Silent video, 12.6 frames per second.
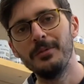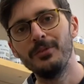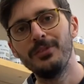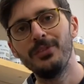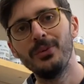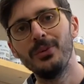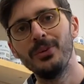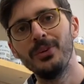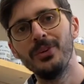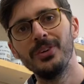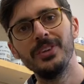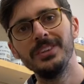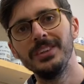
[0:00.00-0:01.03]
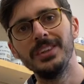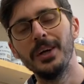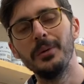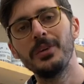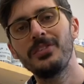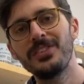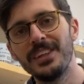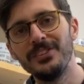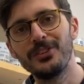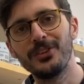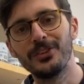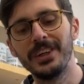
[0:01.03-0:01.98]
for a
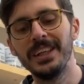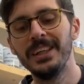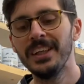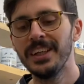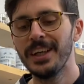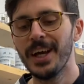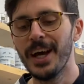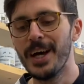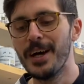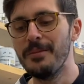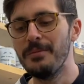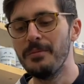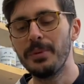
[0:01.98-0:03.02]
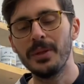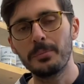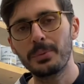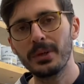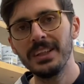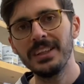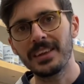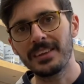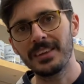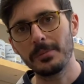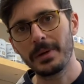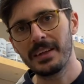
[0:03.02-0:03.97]
century. But the brilliant
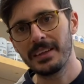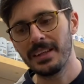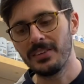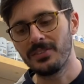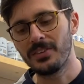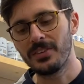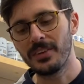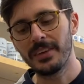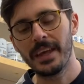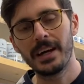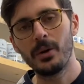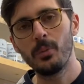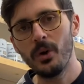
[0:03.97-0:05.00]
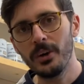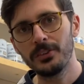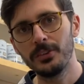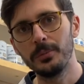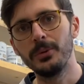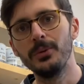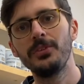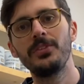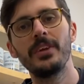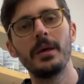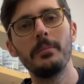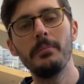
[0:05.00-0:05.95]
thing about these is that they are washable,
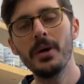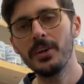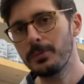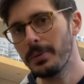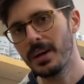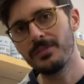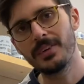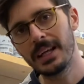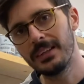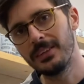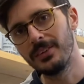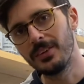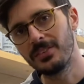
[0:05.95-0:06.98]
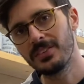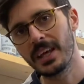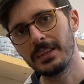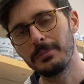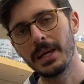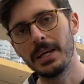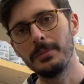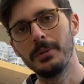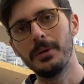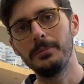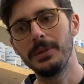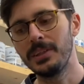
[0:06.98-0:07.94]
so they're much better value than
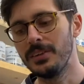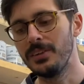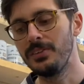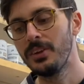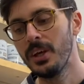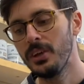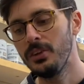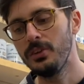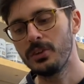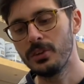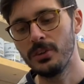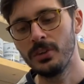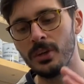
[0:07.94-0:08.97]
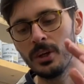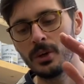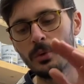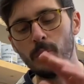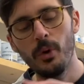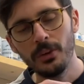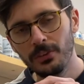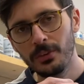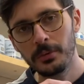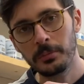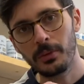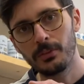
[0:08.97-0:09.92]
sandpaper, because you can wash
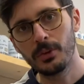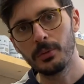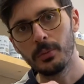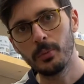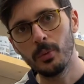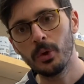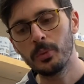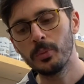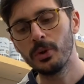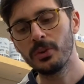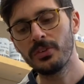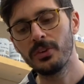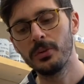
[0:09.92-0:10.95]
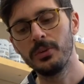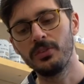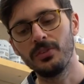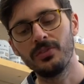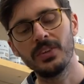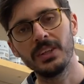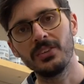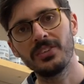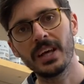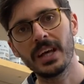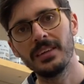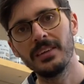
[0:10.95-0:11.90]
them through with warm water once you finish
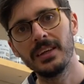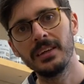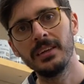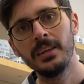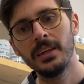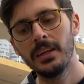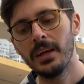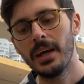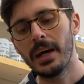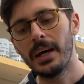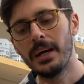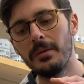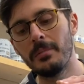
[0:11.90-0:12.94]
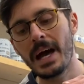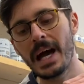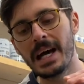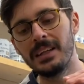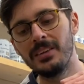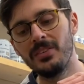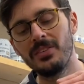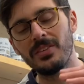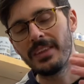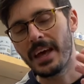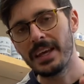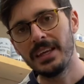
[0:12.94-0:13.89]
sanding, and
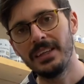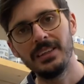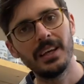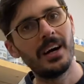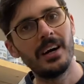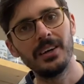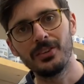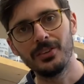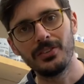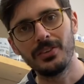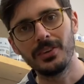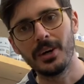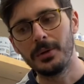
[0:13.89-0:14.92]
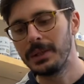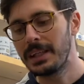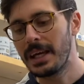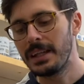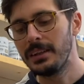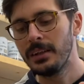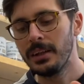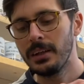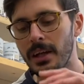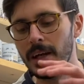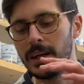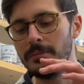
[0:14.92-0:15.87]
they are good to go again.
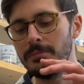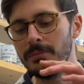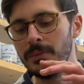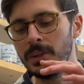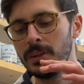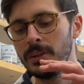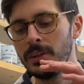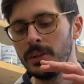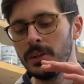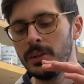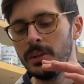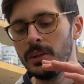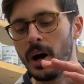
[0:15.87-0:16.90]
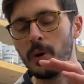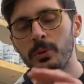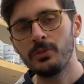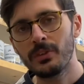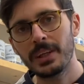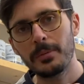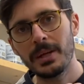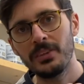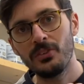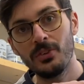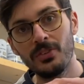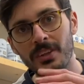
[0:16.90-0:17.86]
I wouldn't recommend
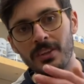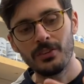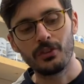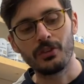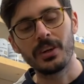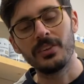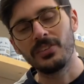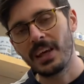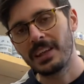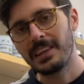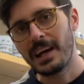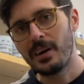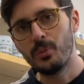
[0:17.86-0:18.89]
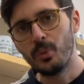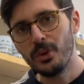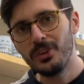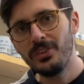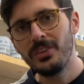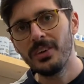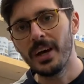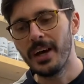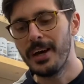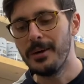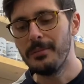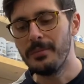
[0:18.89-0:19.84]
using these to try and sand down wood.
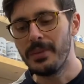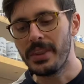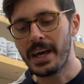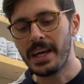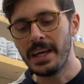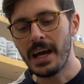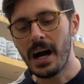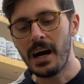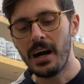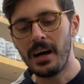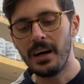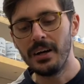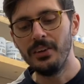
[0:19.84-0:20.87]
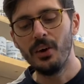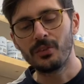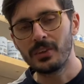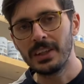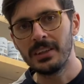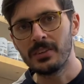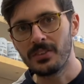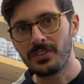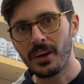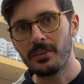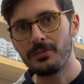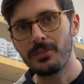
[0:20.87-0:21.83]
They are not really
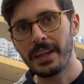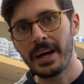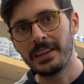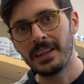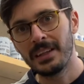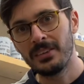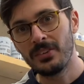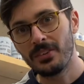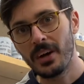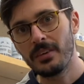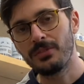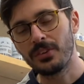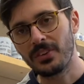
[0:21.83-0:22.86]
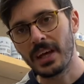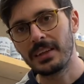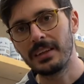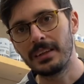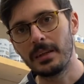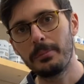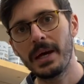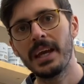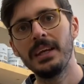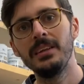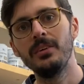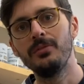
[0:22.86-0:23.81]
designed for that. They're designed for sanding the
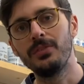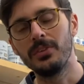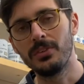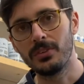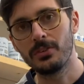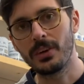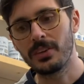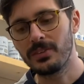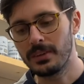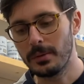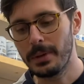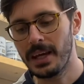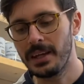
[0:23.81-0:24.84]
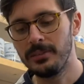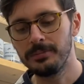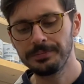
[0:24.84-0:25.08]
paint and for distressing the paint.